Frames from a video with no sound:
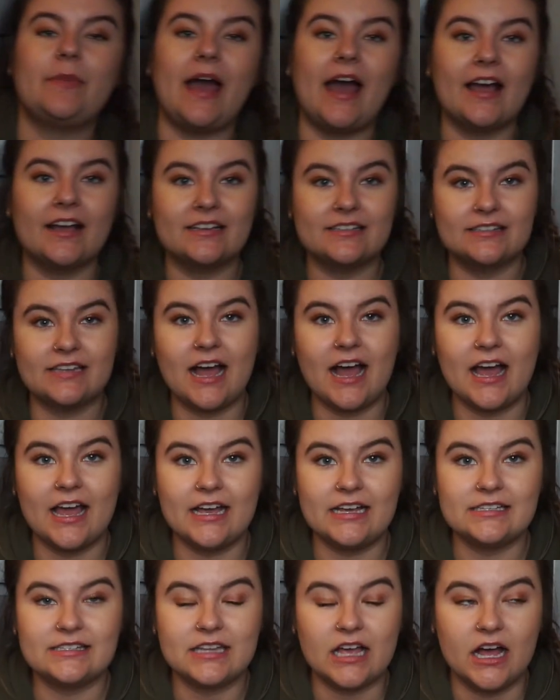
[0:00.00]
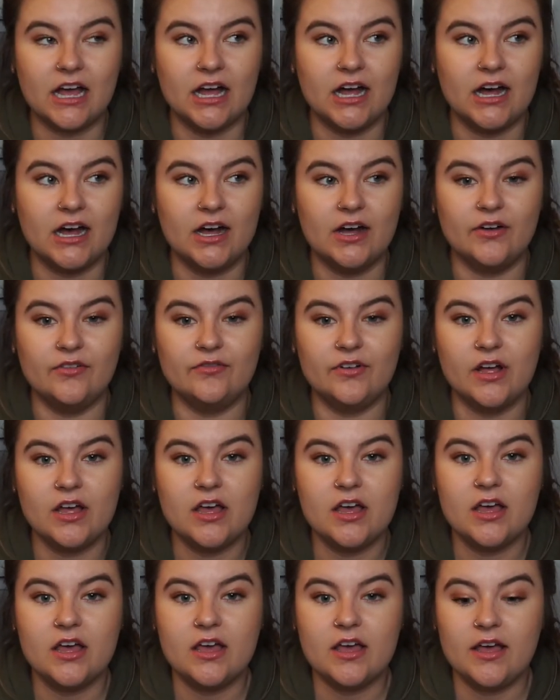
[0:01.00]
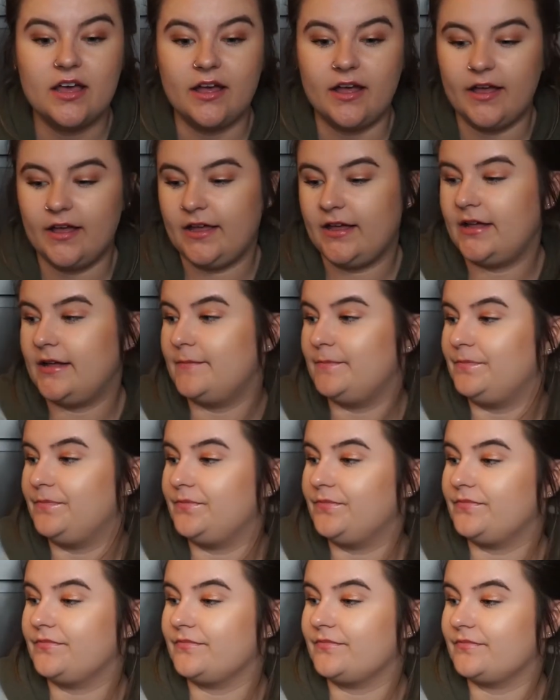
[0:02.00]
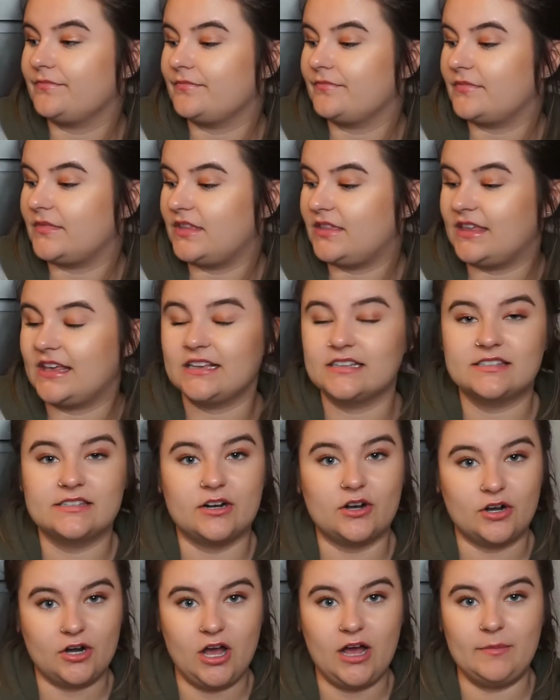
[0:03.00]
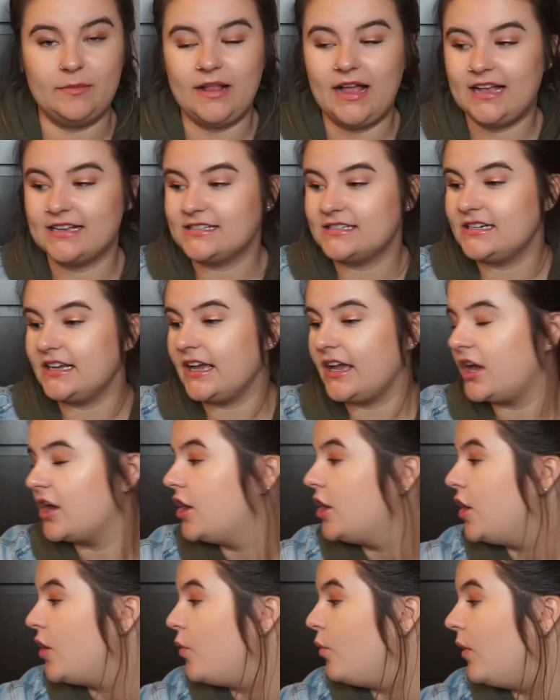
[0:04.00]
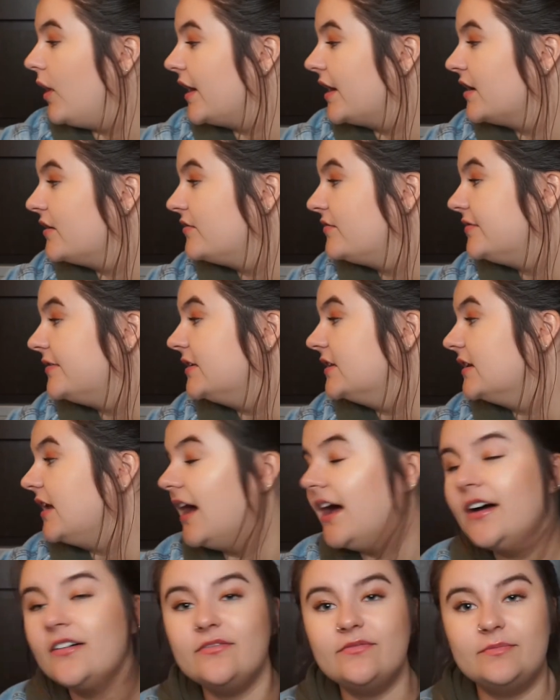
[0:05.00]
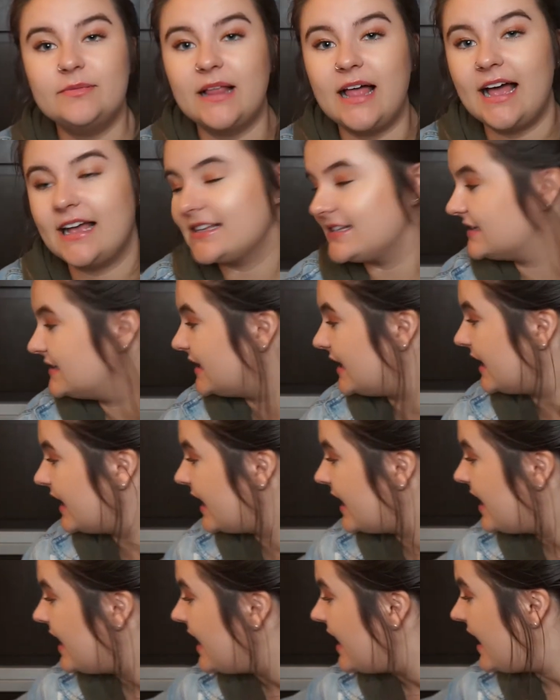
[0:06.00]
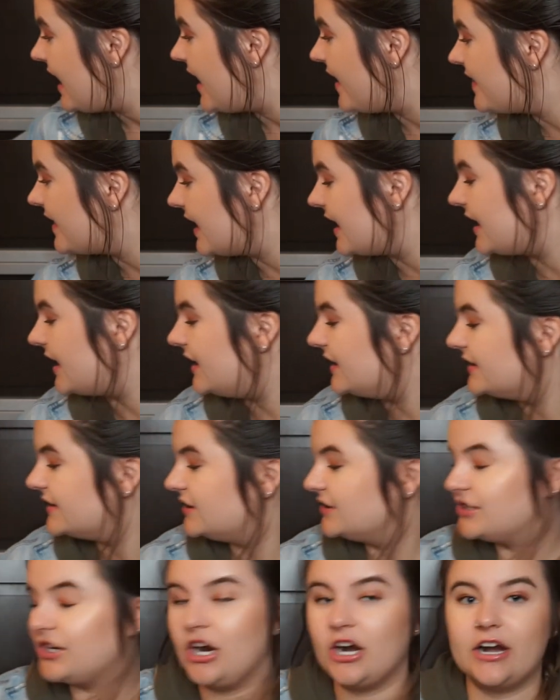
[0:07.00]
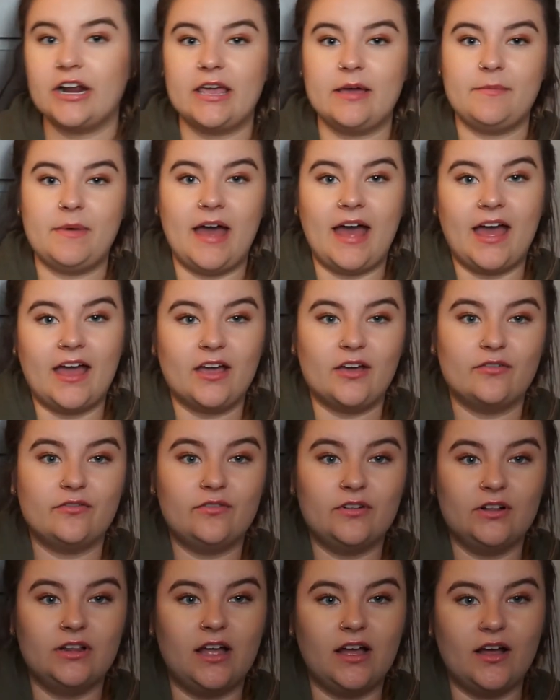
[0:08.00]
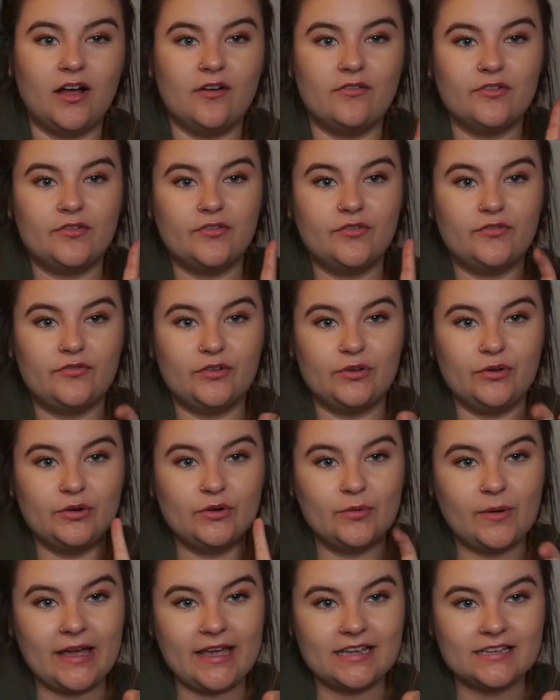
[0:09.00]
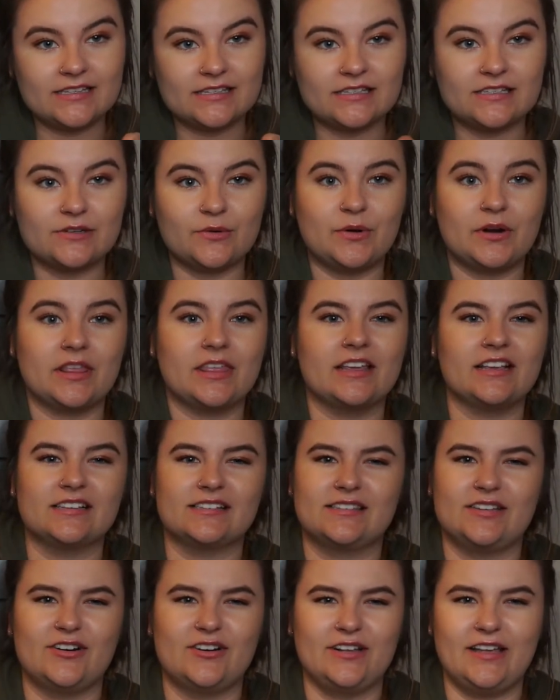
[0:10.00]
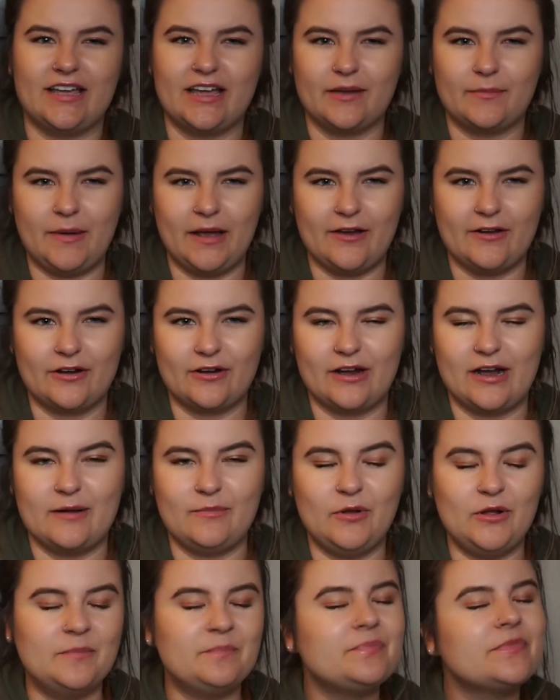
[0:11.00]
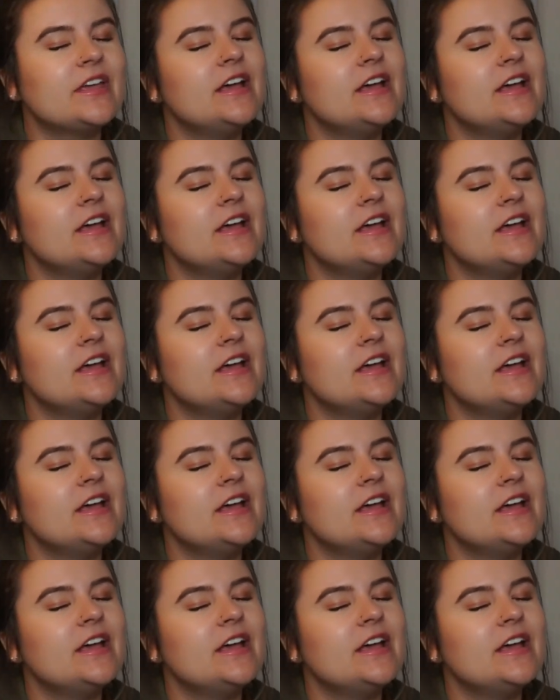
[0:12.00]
bag size of um, things that are not plastic, one full of plastic, and then a little Target bag full of food waste or things that are like biodegradable.